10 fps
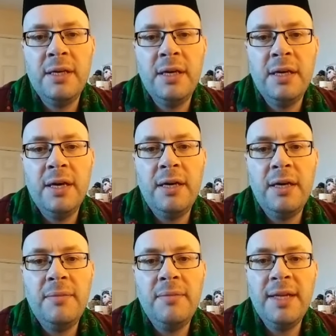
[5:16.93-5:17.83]

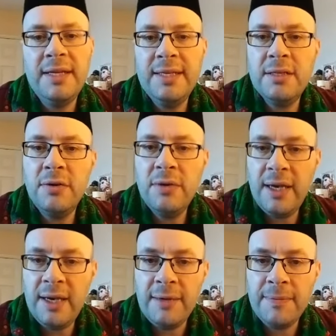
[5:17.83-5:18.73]
that is
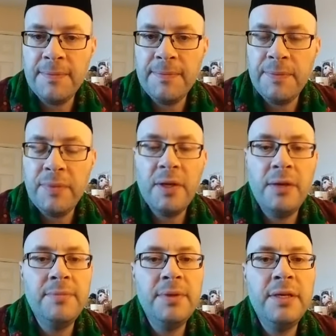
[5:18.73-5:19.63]
okay.
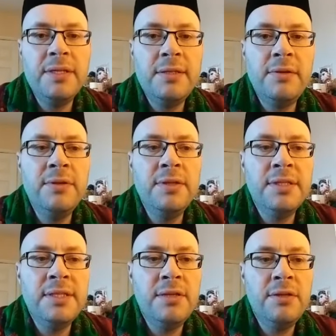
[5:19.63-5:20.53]
But as long
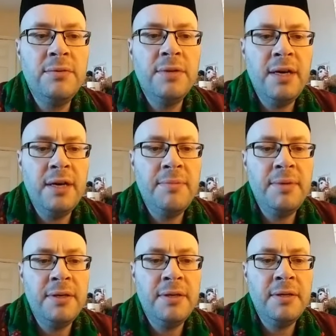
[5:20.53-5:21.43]
as they don't
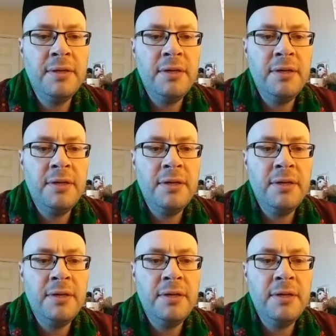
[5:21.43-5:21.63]
harbour